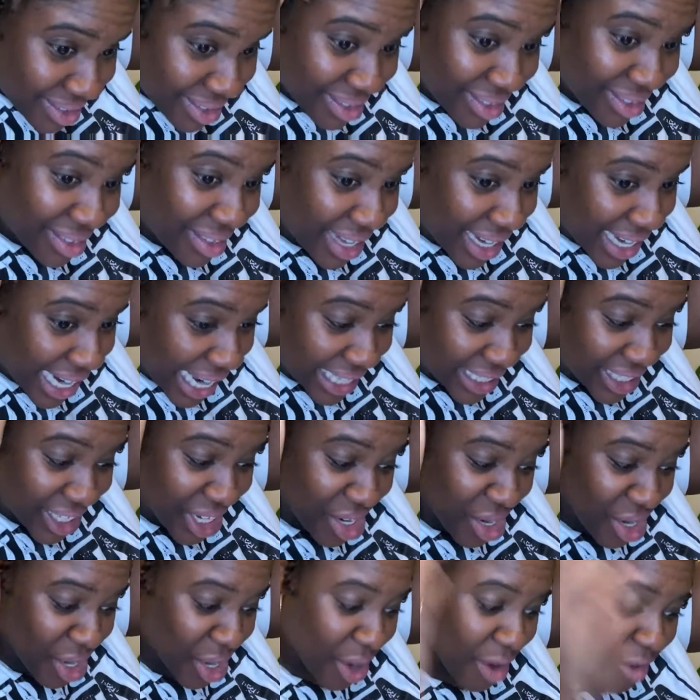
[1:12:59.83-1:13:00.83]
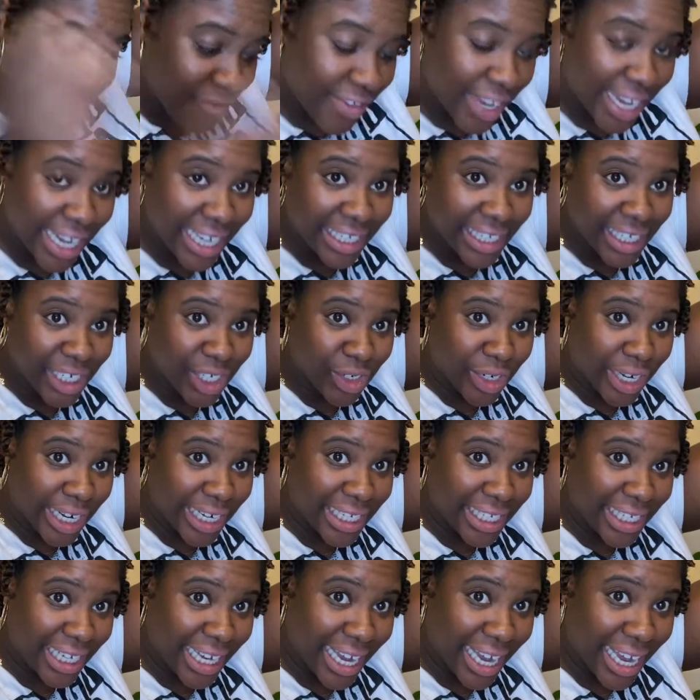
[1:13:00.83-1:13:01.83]
Did that tickle your fancy,
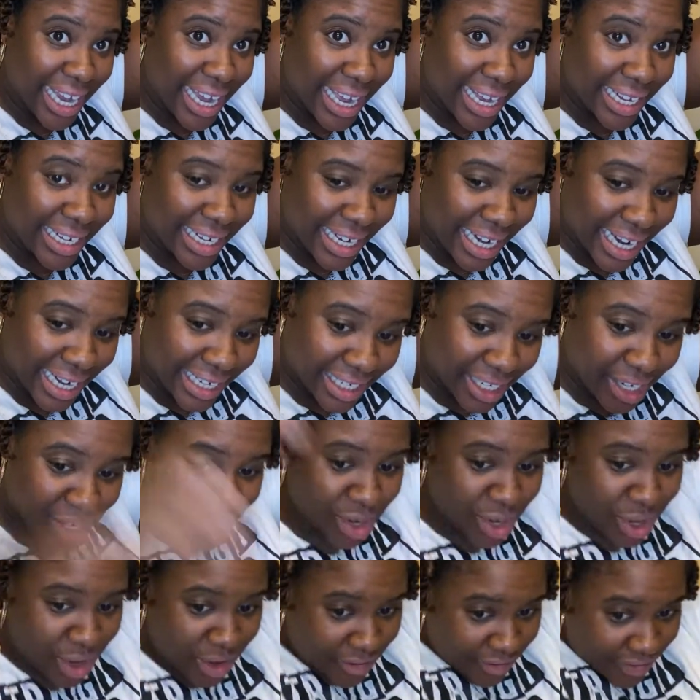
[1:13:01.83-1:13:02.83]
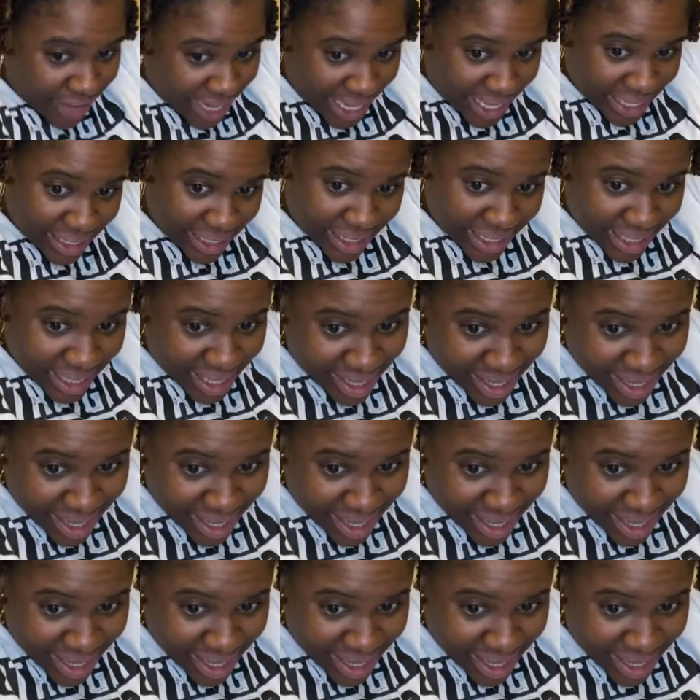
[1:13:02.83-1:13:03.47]
Tracy Ann? Did that tickle your fancy?